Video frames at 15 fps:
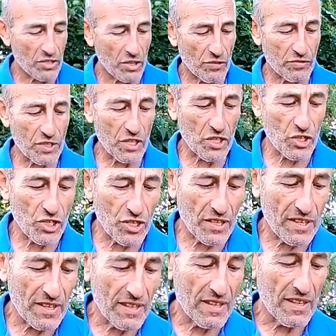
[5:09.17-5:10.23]
softish,
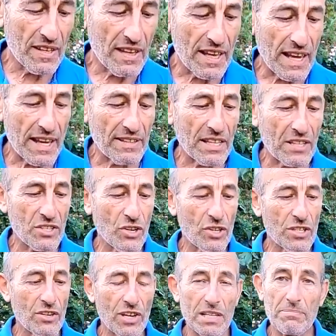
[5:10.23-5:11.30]
and they
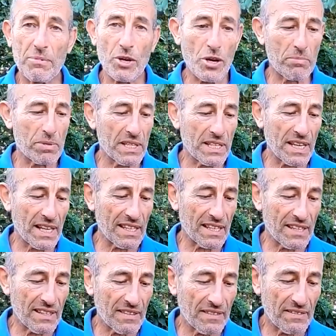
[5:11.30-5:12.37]
turn a nice purpley
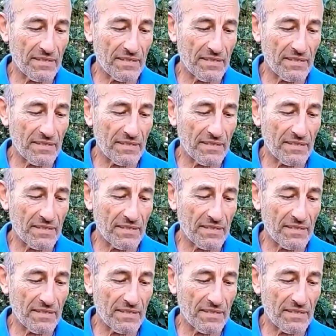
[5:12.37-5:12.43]
colour.